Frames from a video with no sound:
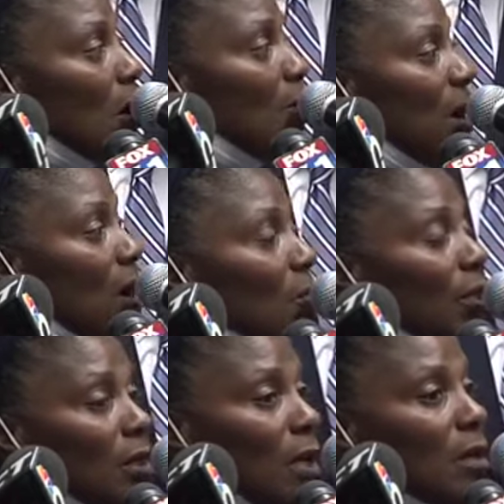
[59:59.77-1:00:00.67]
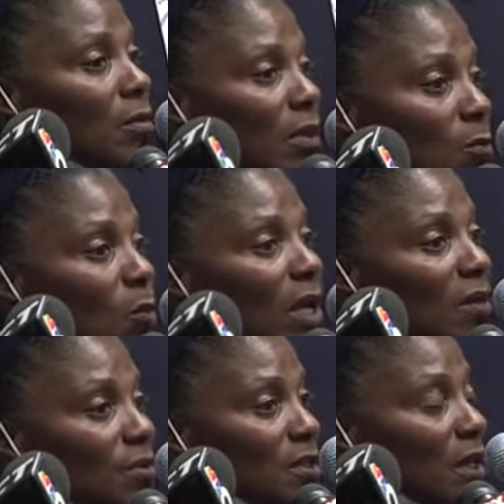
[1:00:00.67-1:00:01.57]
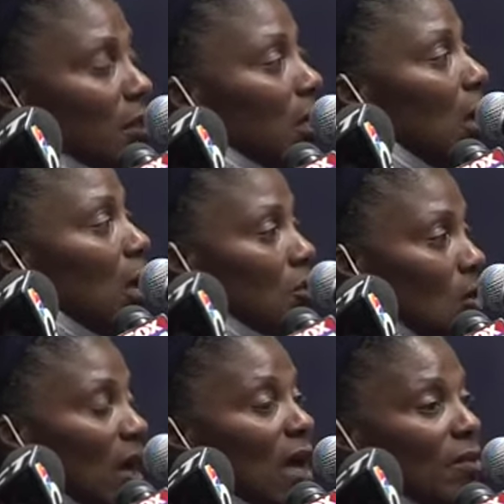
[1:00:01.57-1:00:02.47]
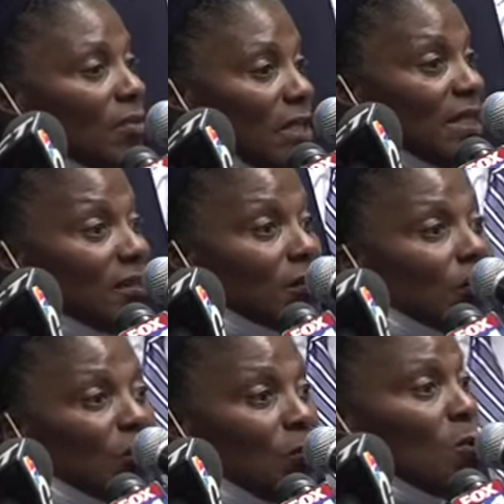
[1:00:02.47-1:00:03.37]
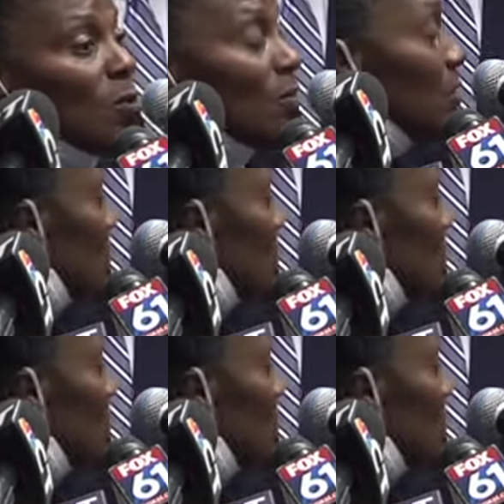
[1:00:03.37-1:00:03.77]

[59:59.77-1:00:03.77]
about the letter that we have sent to have Gadeski removed.